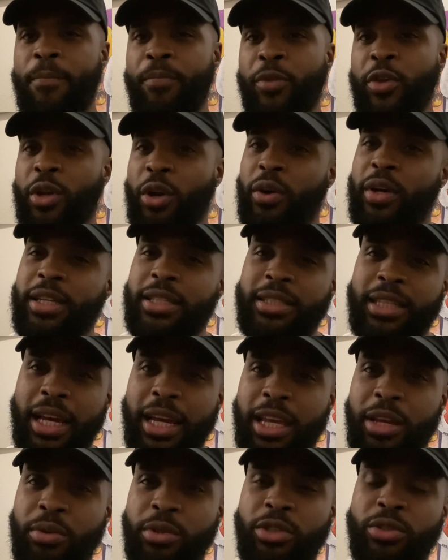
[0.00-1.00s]
You know, he say
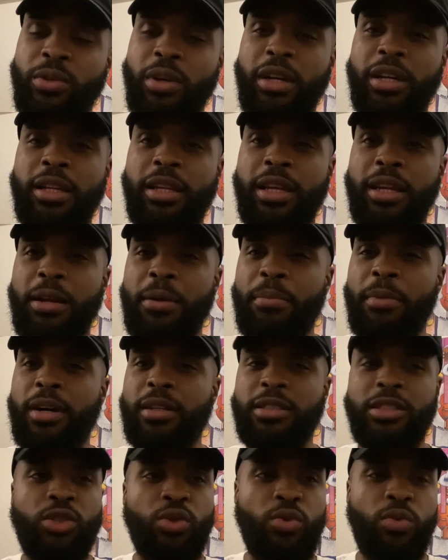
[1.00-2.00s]
he was struggling to
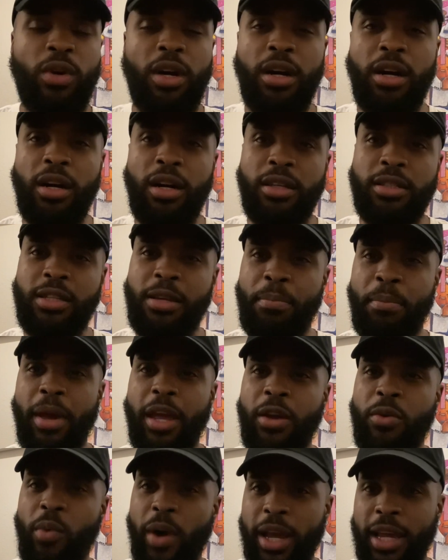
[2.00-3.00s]
to, uh, to
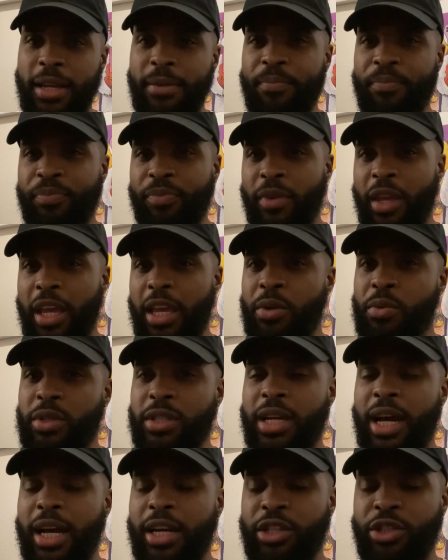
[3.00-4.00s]
make weight and he was
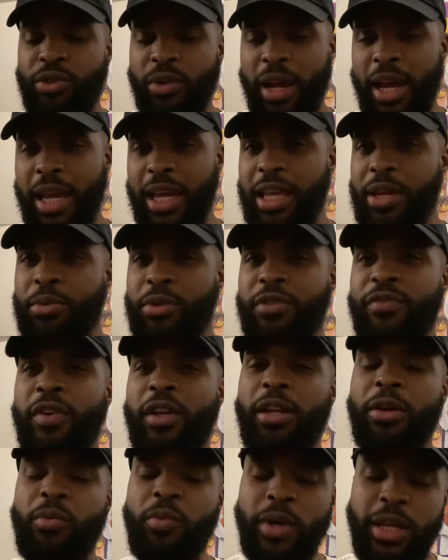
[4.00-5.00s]
kind of drained. He was
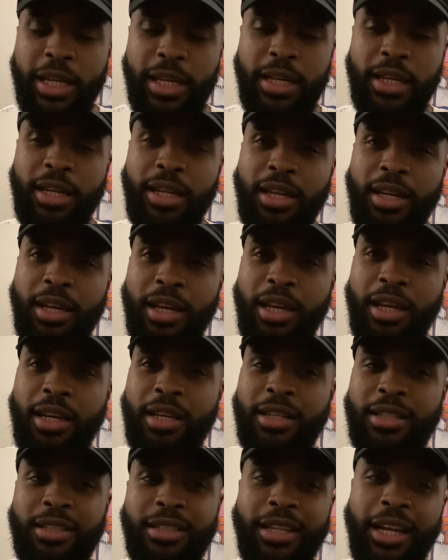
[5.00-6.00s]
feeling weak.
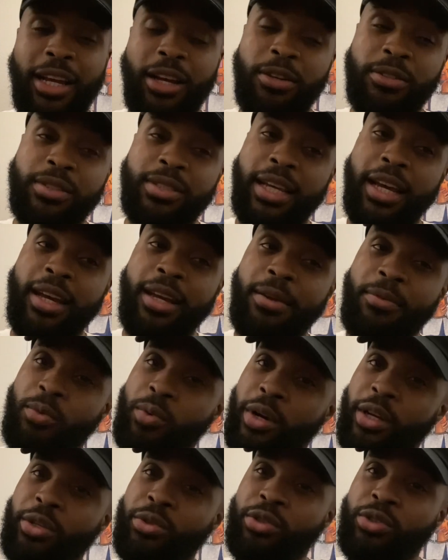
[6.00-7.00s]
They gonna say,
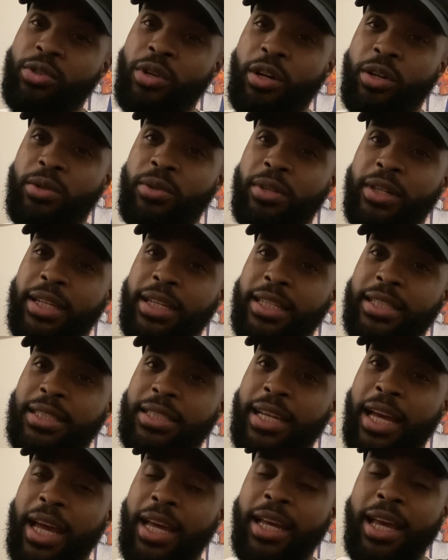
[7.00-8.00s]
well, you struggled against
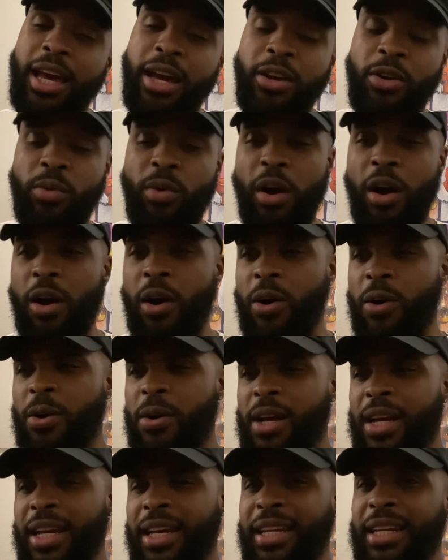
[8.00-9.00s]
Jack Catterall,
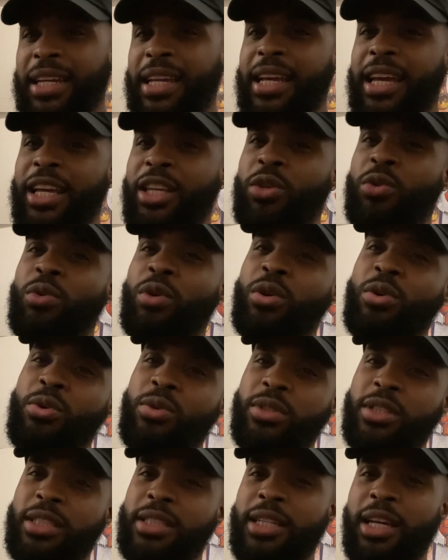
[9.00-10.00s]
then you
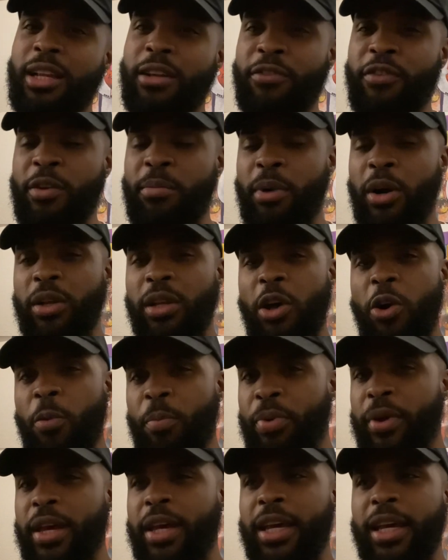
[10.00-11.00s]
lose to Teofimo
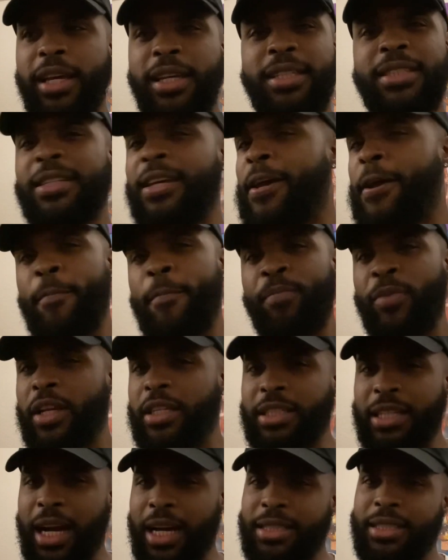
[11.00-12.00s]
Lopez.
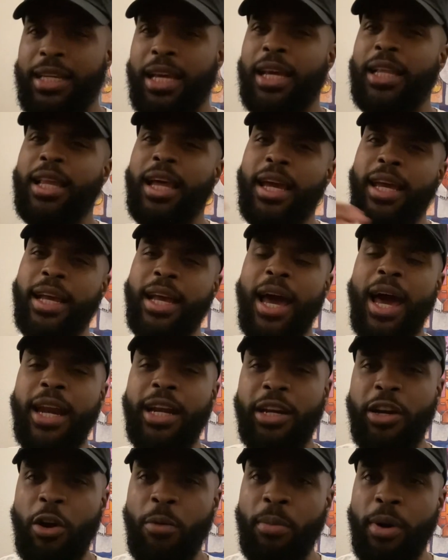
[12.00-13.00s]
Josh Taylor ain't got it
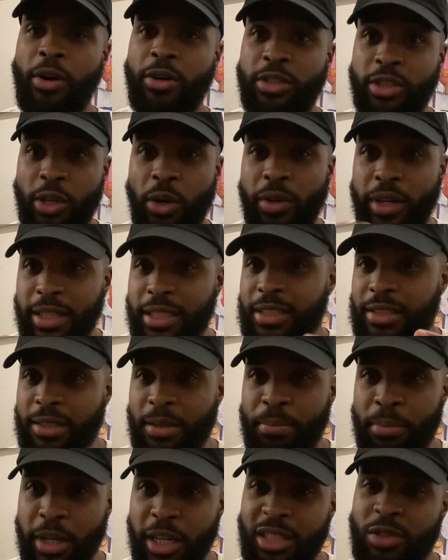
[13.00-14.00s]
no more. So this is a
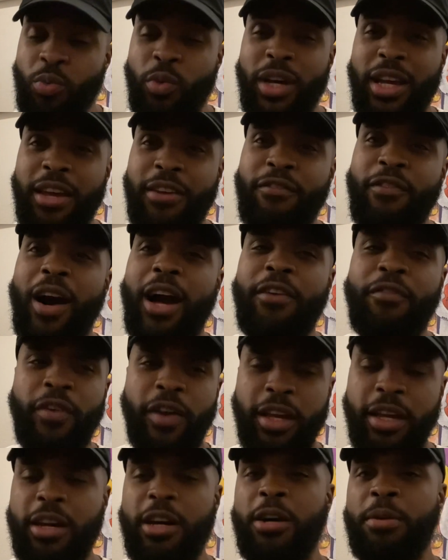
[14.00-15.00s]
must-win fight for
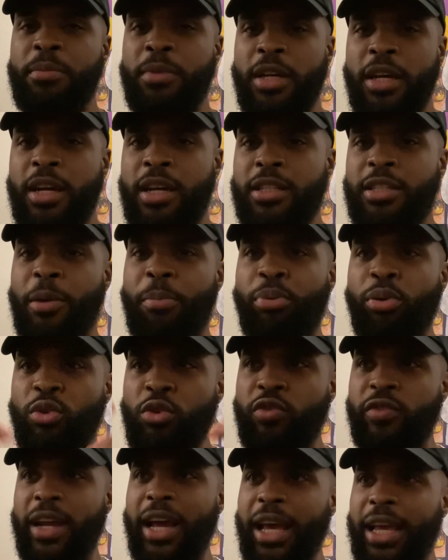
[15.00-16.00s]
him to
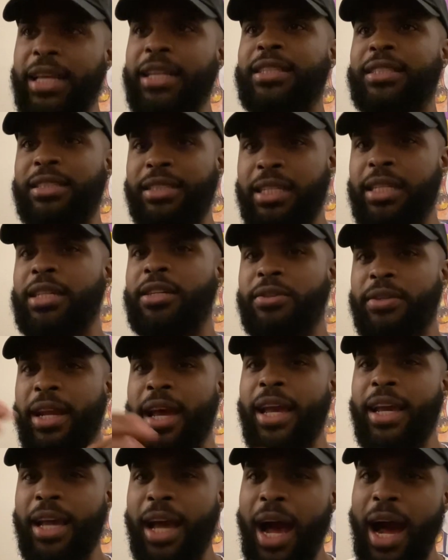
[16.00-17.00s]
prove that he's still
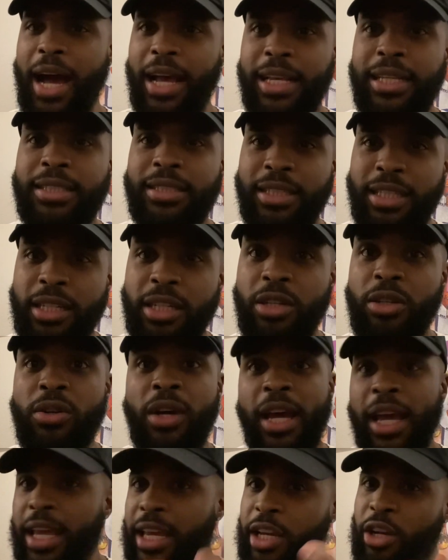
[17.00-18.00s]
that guy. He still
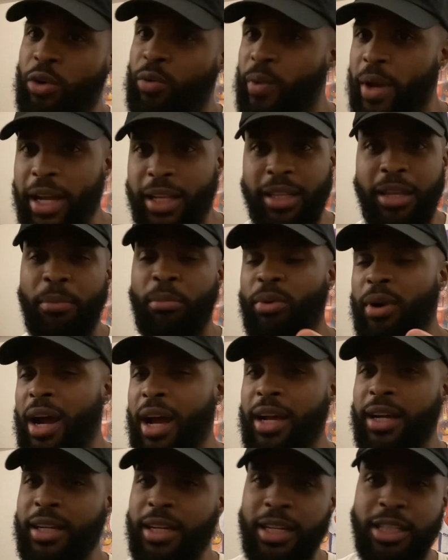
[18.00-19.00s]
he corrected
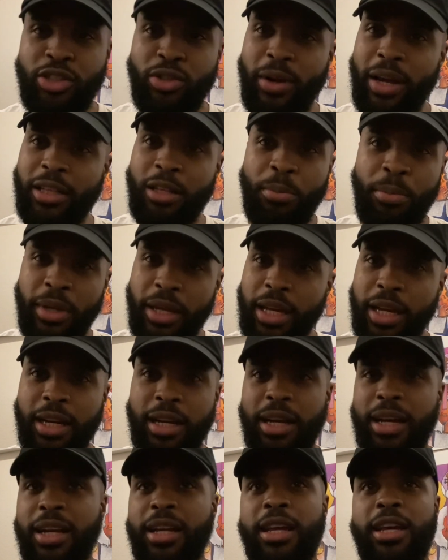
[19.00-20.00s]
Brian Custer at the beginning
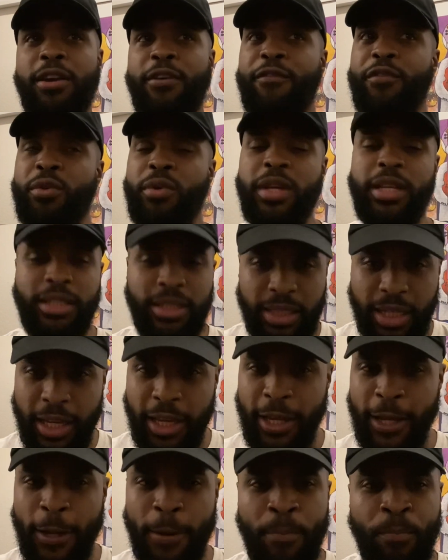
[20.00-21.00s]
of the interview. He
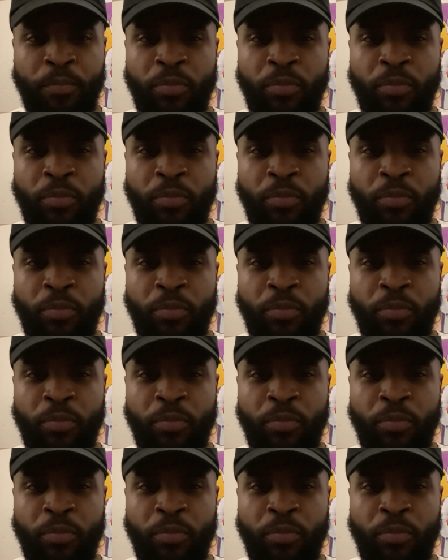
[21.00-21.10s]
said